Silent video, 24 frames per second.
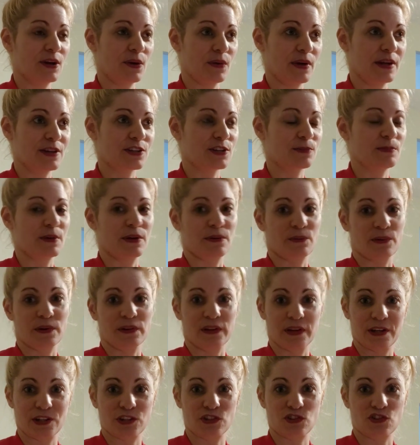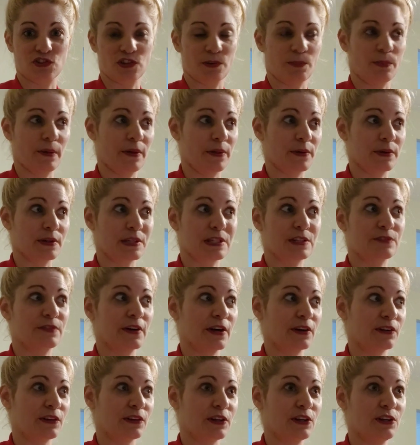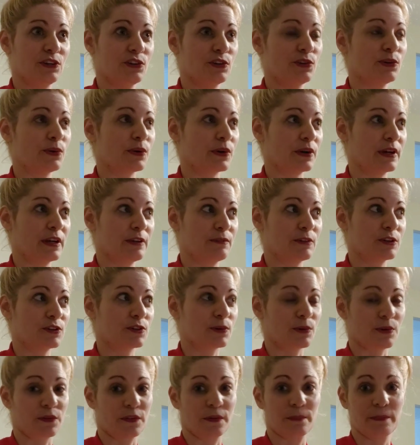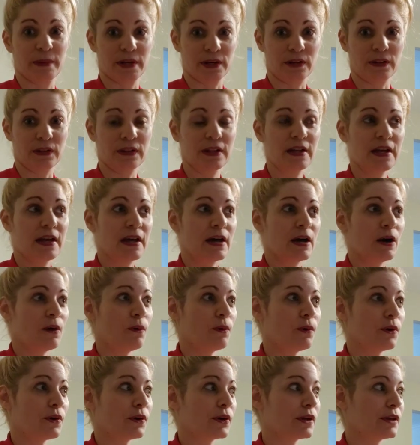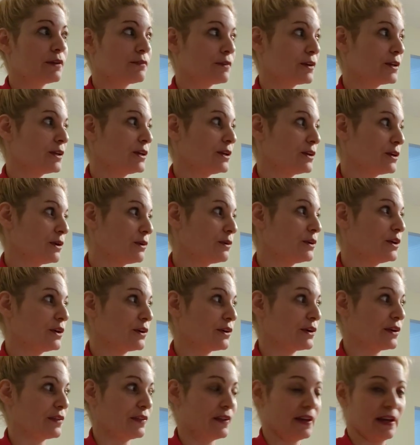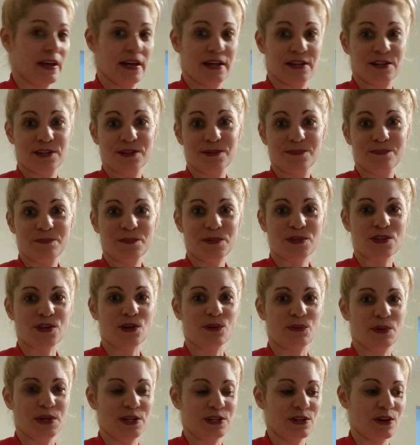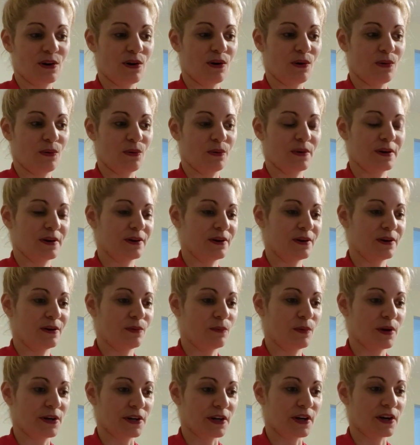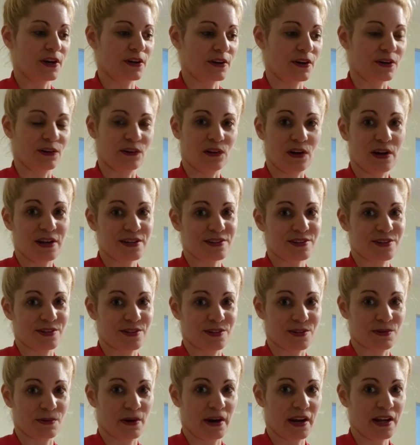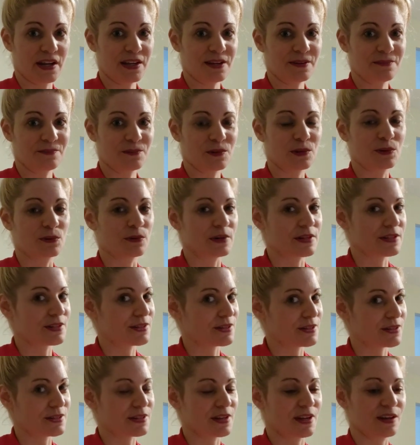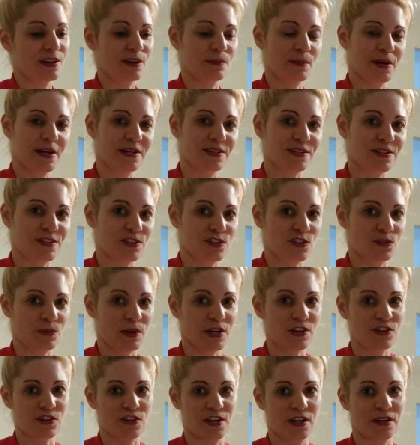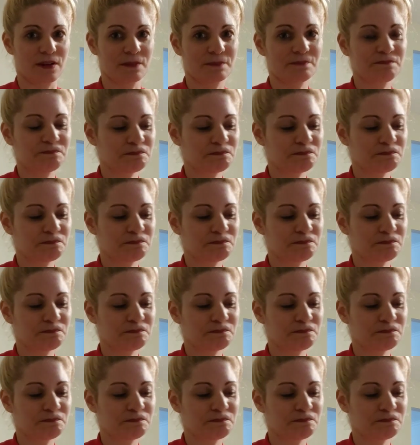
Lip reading: intimate relationship, whether it's fairly new or even toward the middle or even, nearing the end. So we know when to cut our losses, right? Who wants to stay in a bad situation?